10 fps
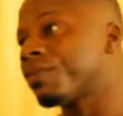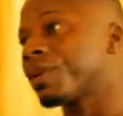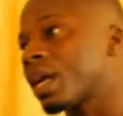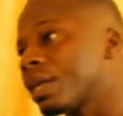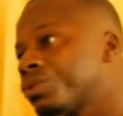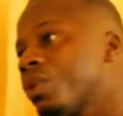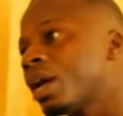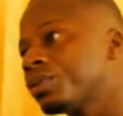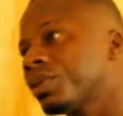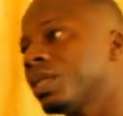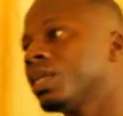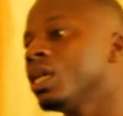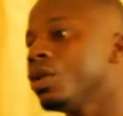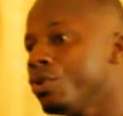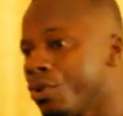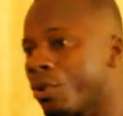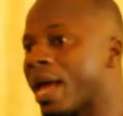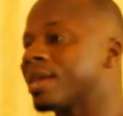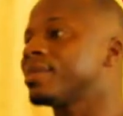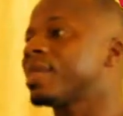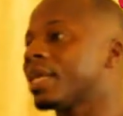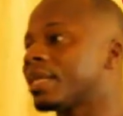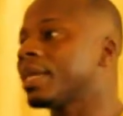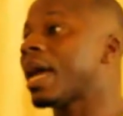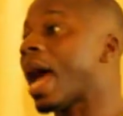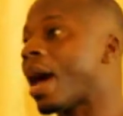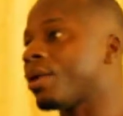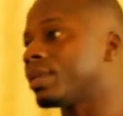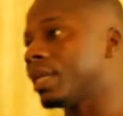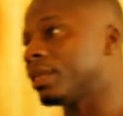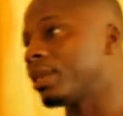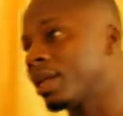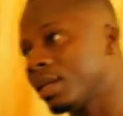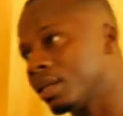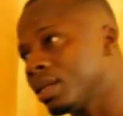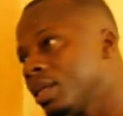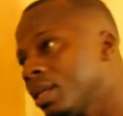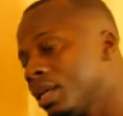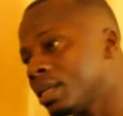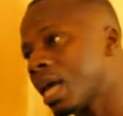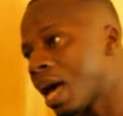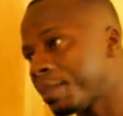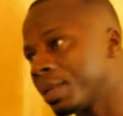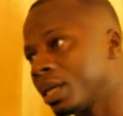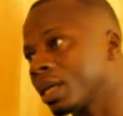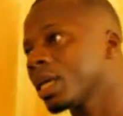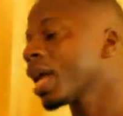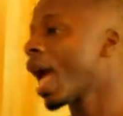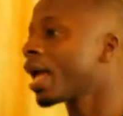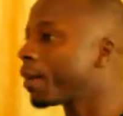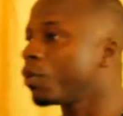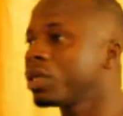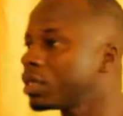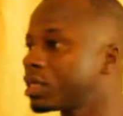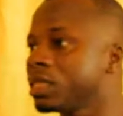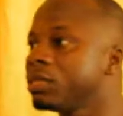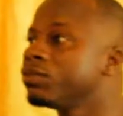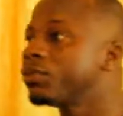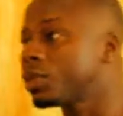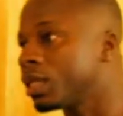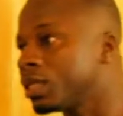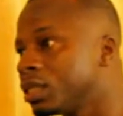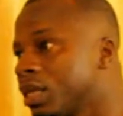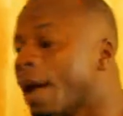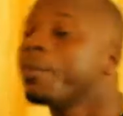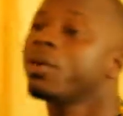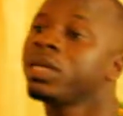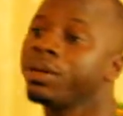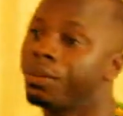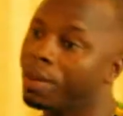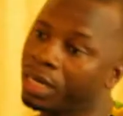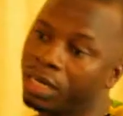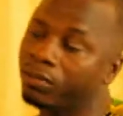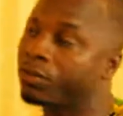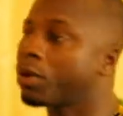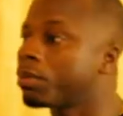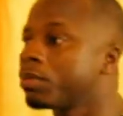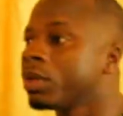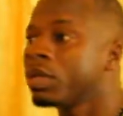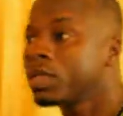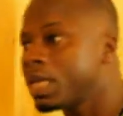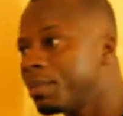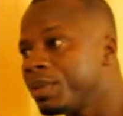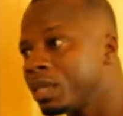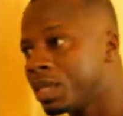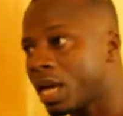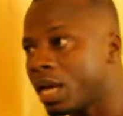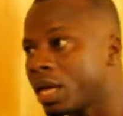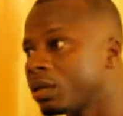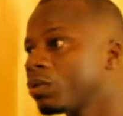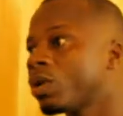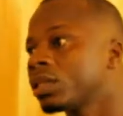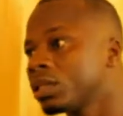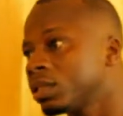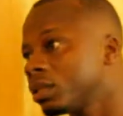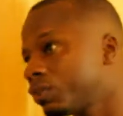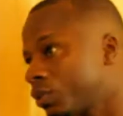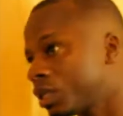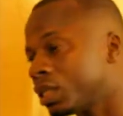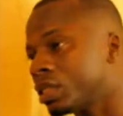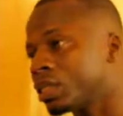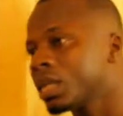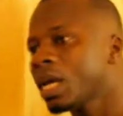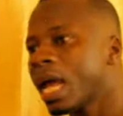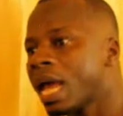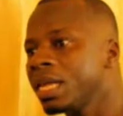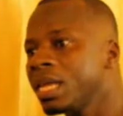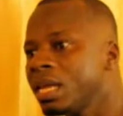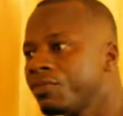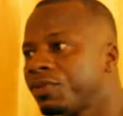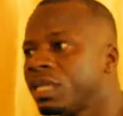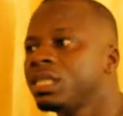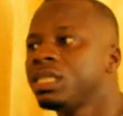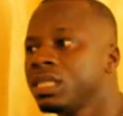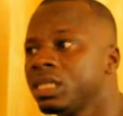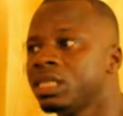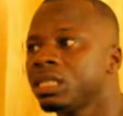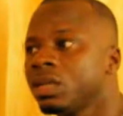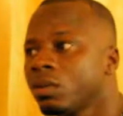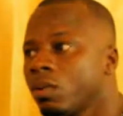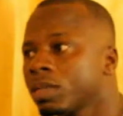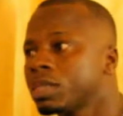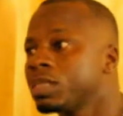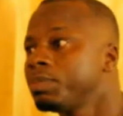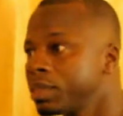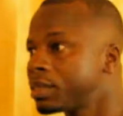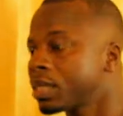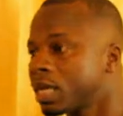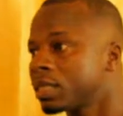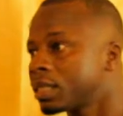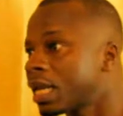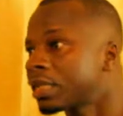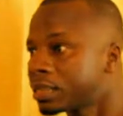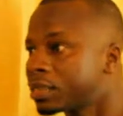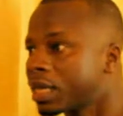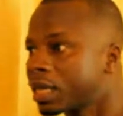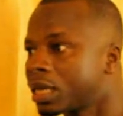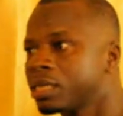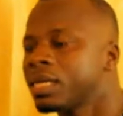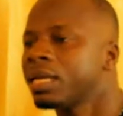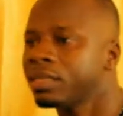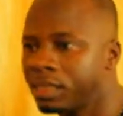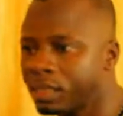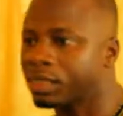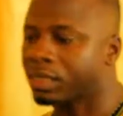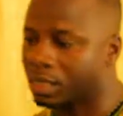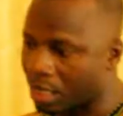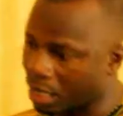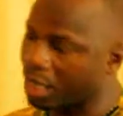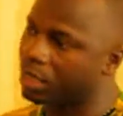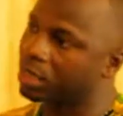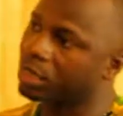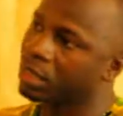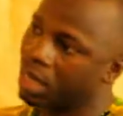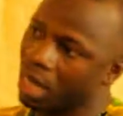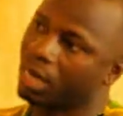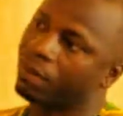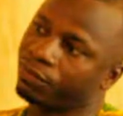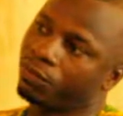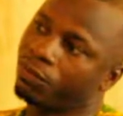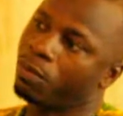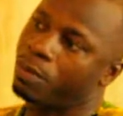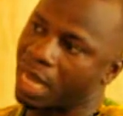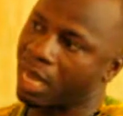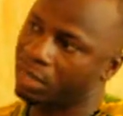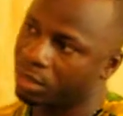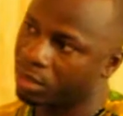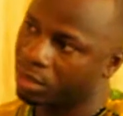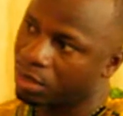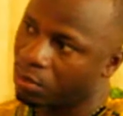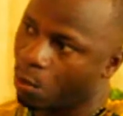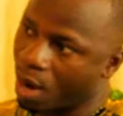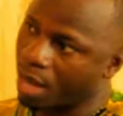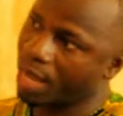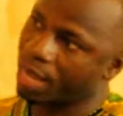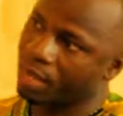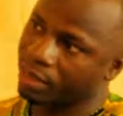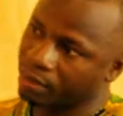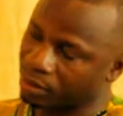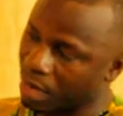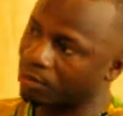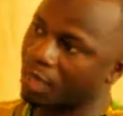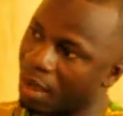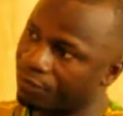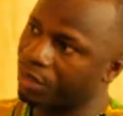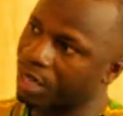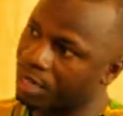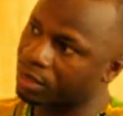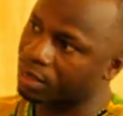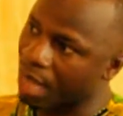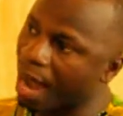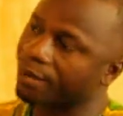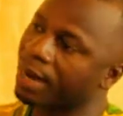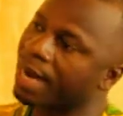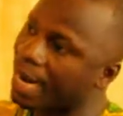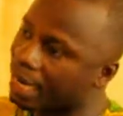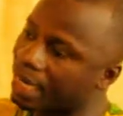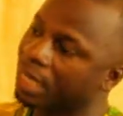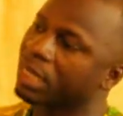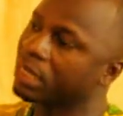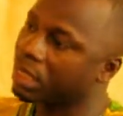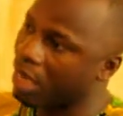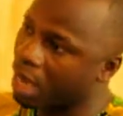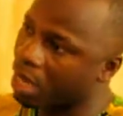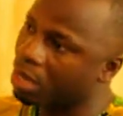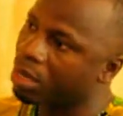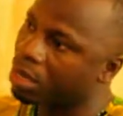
Africa to actually know exactly how the thing is happening. I am only seeing footages. I'm only reading from the media and watching footages. And if indeed what is being said, that is the case, then this is clearly an Afrophobia, where South Africans are rather killing their